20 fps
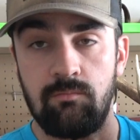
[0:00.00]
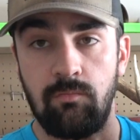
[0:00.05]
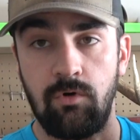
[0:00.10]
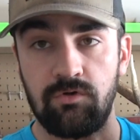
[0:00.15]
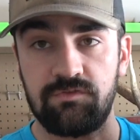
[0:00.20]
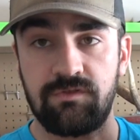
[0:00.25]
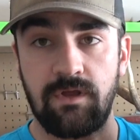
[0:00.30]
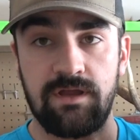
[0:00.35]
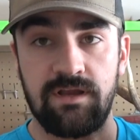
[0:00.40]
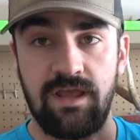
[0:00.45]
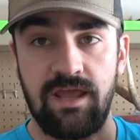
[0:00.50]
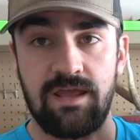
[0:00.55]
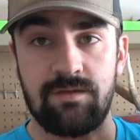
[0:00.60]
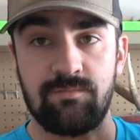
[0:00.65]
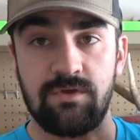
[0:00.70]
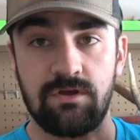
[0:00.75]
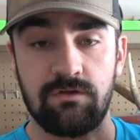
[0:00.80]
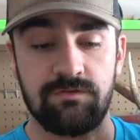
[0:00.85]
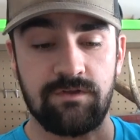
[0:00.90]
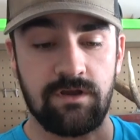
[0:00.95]
multi-day
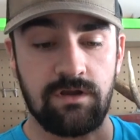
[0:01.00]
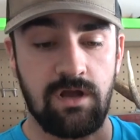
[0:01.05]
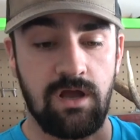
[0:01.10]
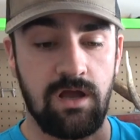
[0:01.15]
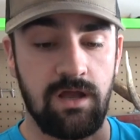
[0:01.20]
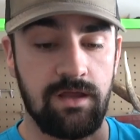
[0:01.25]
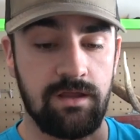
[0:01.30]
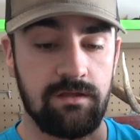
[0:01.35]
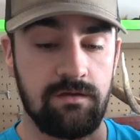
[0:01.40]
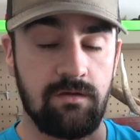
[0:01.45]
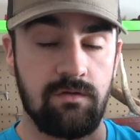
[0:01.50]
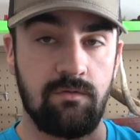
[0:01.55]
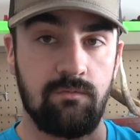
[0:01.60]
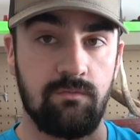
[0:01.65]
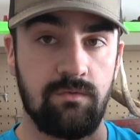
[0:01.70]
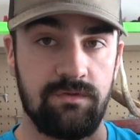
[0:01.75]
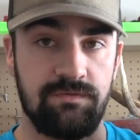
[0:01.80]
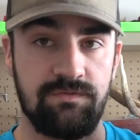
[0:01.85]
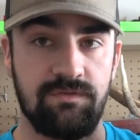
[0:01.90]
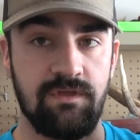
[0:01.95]
mule deer hunt
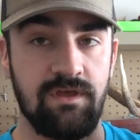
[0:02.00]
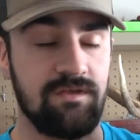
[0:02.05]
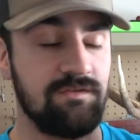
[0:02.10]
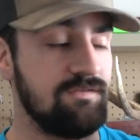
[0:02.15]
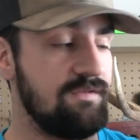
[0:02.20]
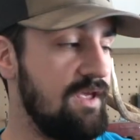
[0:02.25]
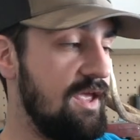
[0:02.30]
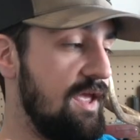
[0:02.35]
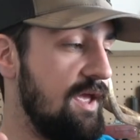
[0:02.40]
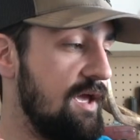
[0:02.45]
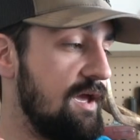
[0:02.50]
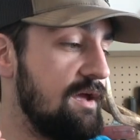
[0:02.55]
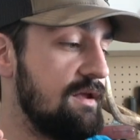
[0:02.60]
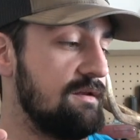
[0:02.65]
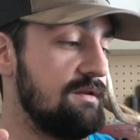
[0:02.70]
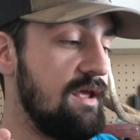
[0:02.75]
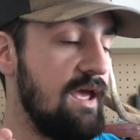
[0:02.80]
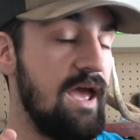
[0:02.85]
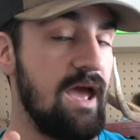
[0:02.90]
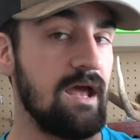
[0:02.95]
with this
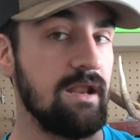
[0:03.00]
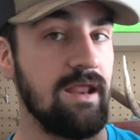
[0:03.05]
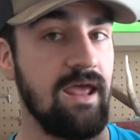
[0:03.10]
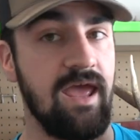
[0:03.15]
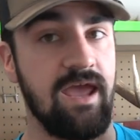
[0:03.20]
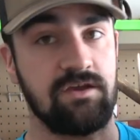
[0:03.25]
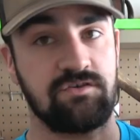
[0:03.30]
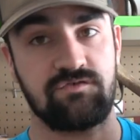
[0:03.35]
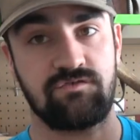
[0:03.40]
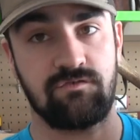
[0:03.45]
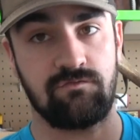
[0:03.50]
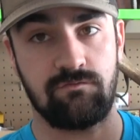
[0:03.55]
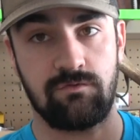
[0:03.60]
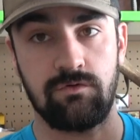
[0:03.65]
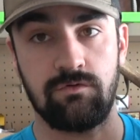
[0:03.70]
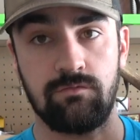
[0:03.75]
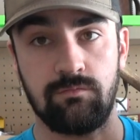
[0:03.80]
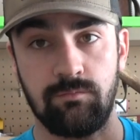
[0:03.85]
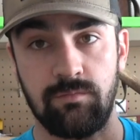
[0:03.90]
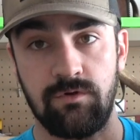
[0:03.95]
and had extra
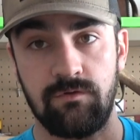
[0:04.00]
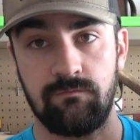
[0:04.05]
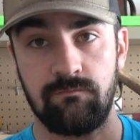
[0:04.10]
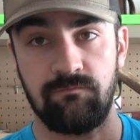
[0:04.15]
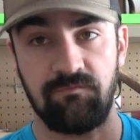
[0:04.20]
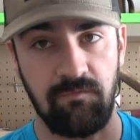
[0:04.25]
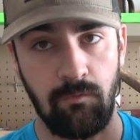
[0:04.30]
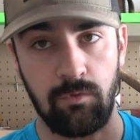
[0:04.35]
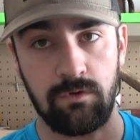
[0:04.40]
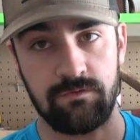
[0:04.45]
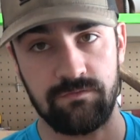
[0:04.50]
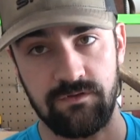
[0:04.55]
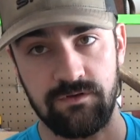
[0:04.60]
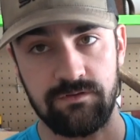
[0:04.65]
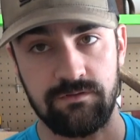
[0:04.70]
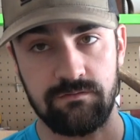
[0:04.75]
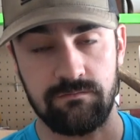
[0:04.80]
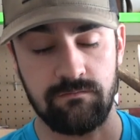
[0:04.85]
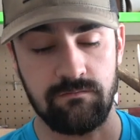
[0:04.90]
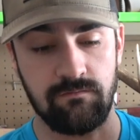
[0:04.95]
room for
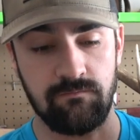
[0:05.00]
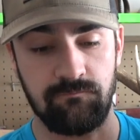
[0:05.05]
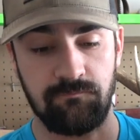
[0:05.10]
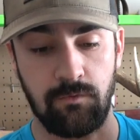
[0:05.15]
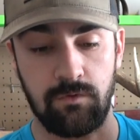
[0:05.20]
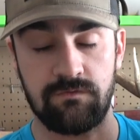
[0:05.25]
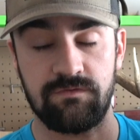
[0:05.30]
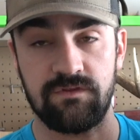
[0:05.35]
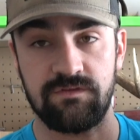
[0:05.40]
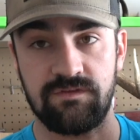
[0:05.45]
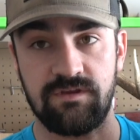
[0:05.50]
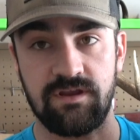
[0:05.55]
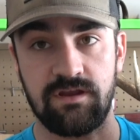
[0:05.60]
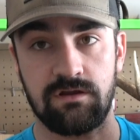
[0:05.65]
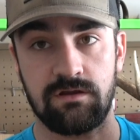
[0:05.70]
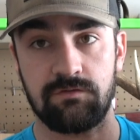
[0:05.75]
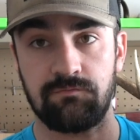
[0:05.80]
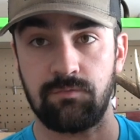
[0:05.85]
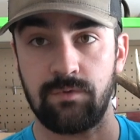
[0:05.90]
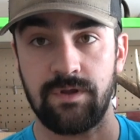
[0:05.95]
the
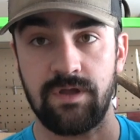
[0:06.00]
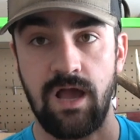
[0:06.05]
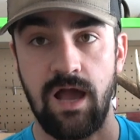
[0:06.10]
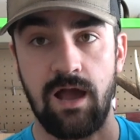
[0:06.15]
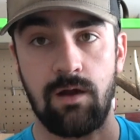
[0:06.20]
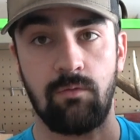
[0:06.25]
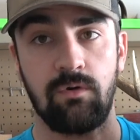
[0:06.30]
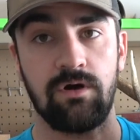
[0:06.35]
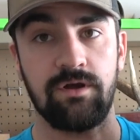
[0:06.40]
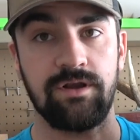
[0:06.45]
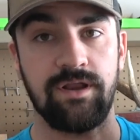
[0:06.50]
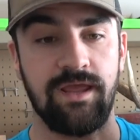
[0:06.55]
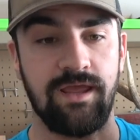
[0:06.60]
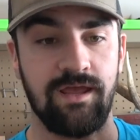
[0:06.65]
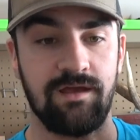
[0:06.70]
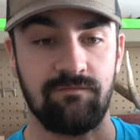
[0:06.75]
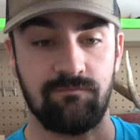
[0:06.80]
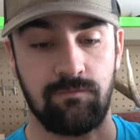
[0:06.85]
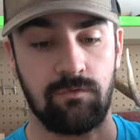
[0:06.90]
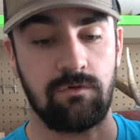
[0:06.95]
deer if we got one,
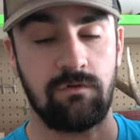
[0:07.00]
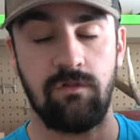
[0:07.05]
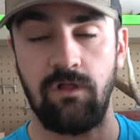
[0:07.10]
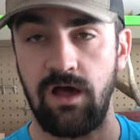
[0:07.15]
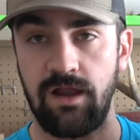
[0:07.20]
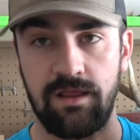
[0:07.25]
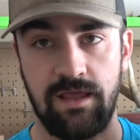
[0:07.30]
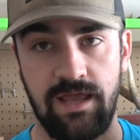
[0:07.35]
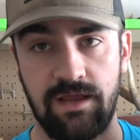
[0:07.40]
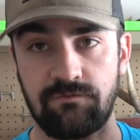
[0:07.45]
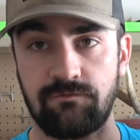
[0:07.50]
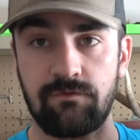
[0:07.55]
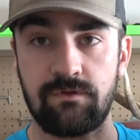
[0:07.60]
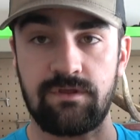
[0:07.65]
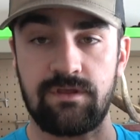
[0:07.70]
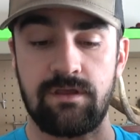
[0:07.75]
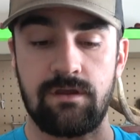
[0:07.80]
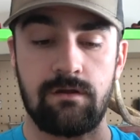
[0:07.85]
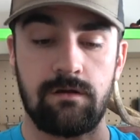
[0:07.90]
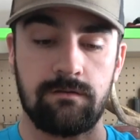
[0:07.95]
and for a lot of extra
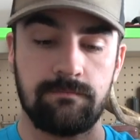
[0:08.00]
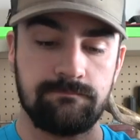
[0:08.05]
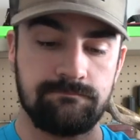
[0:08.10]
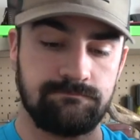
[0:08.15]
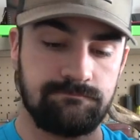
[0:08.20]
gear.